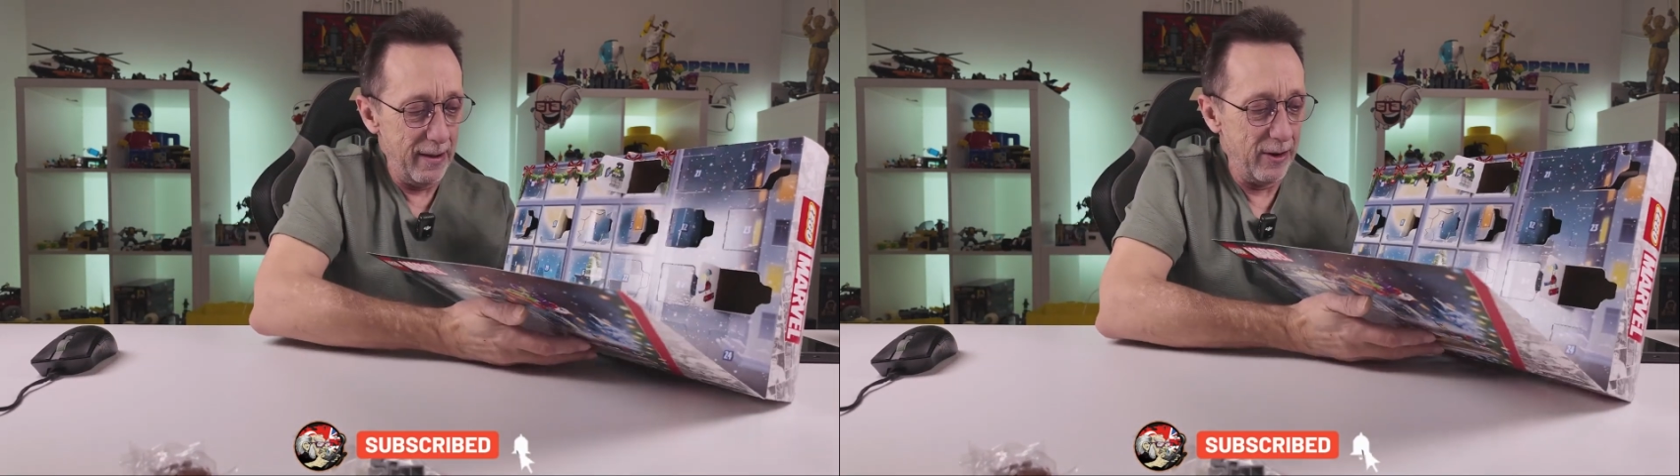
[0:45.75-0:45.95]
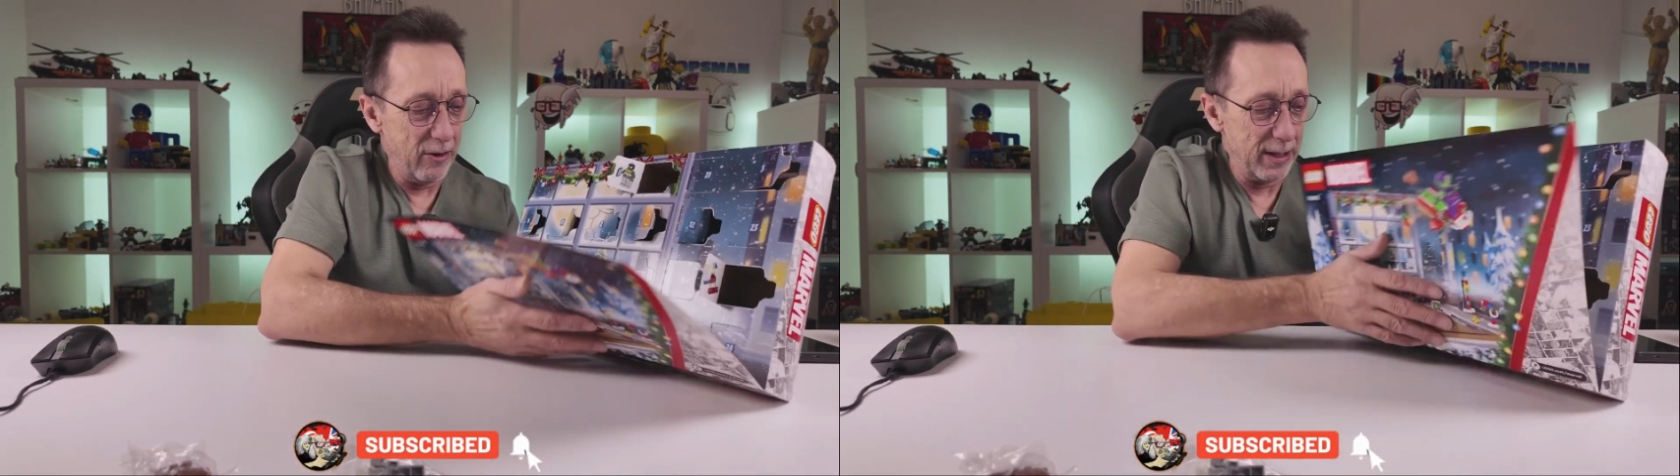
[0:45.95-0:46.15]

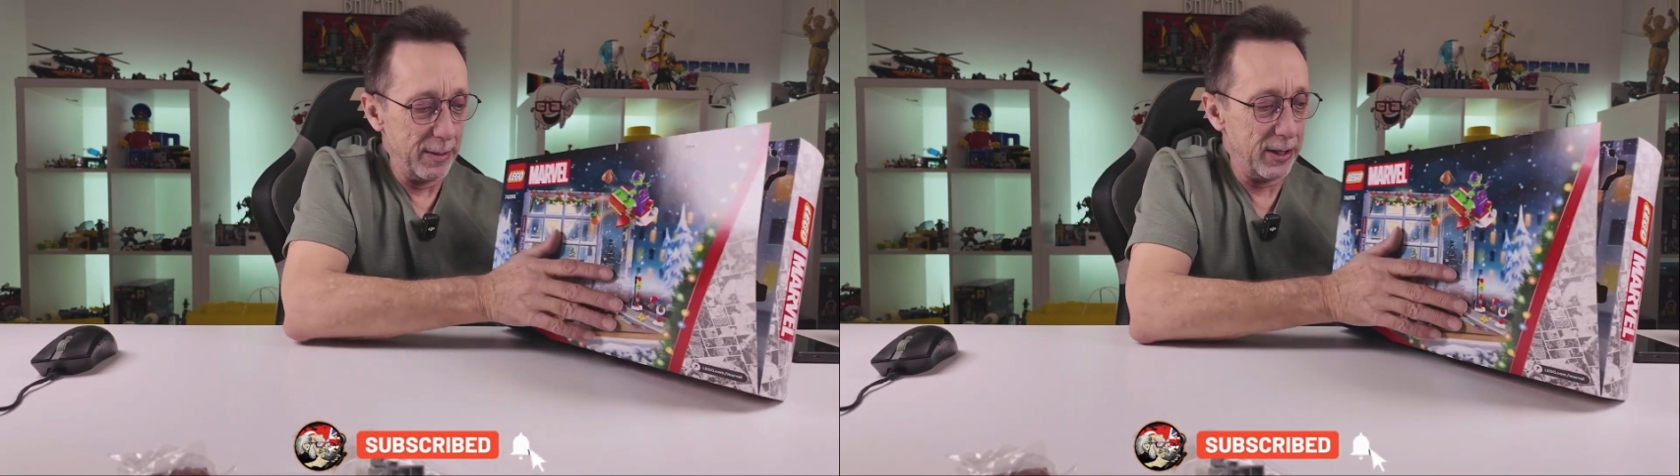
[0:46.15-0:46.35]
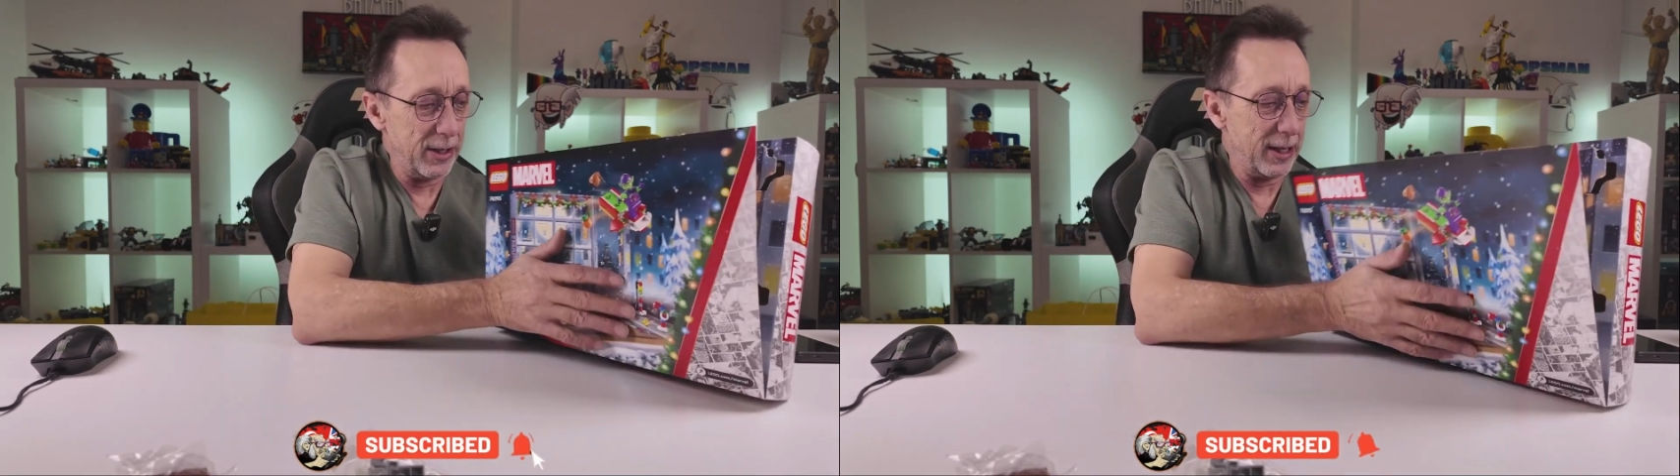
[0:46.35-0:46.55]
for
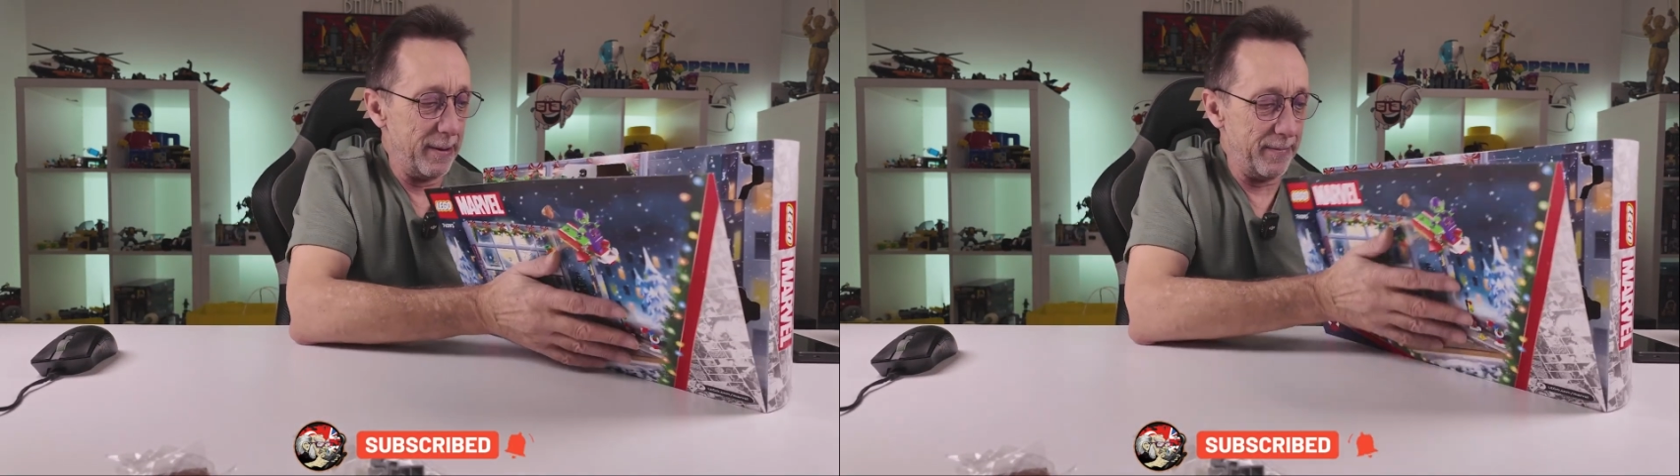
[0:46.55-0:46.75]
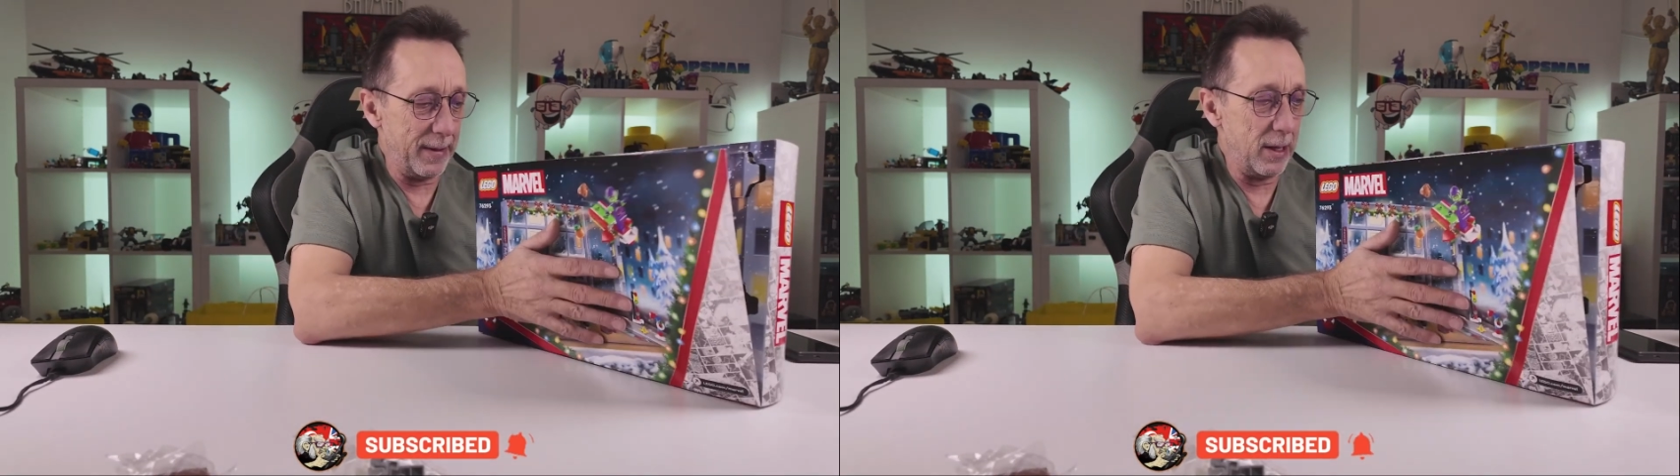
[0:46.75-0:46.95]
Christmas.
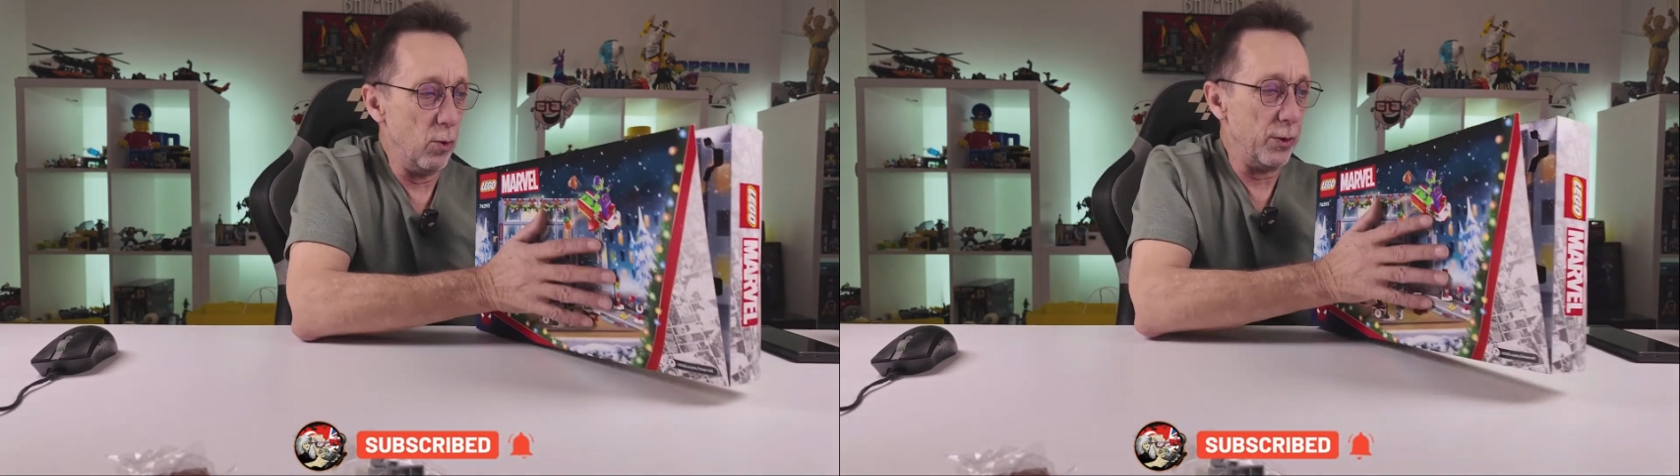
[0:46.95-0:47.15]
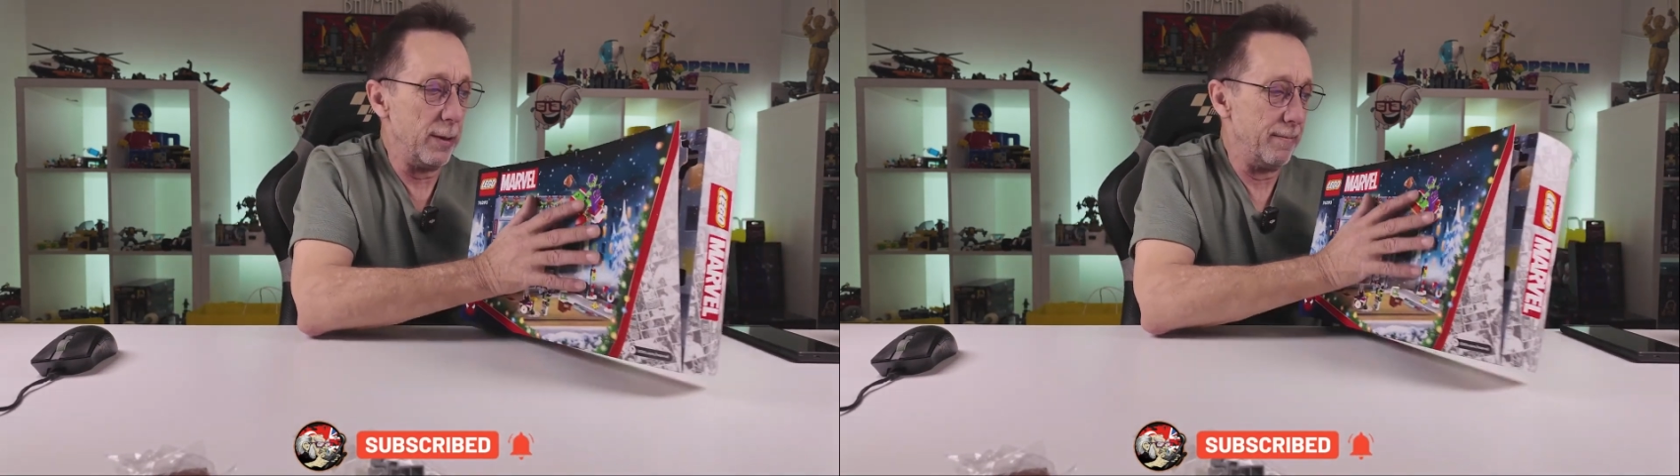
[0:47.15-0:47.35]

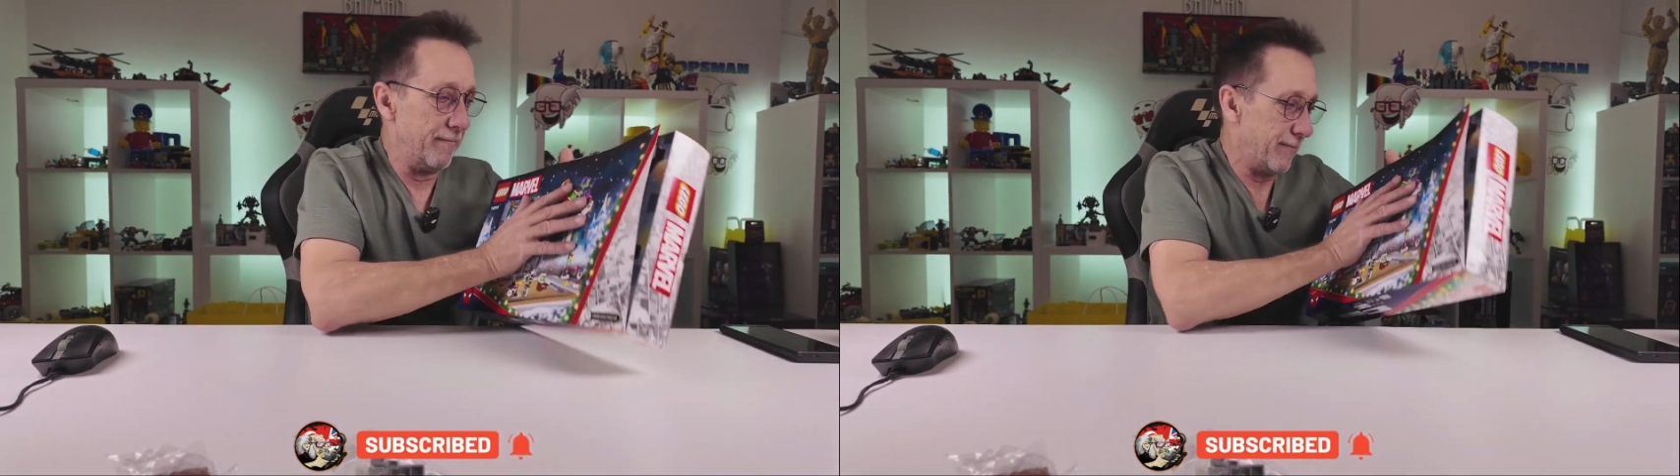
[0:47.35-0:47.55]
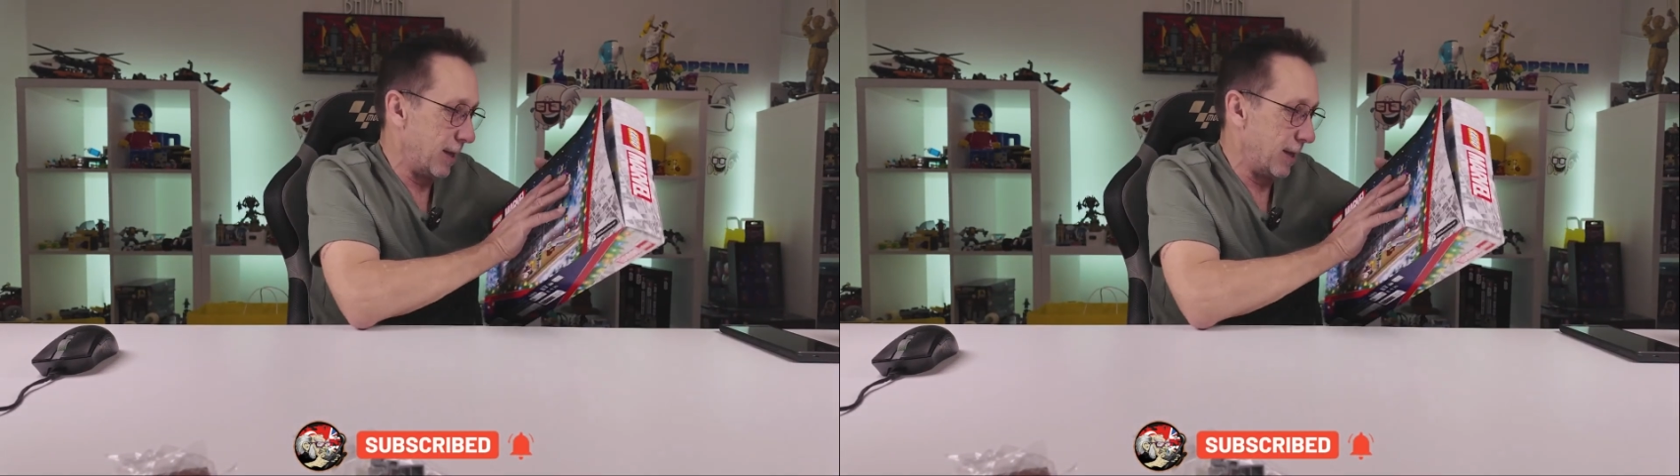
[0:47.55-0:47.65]
Awesome.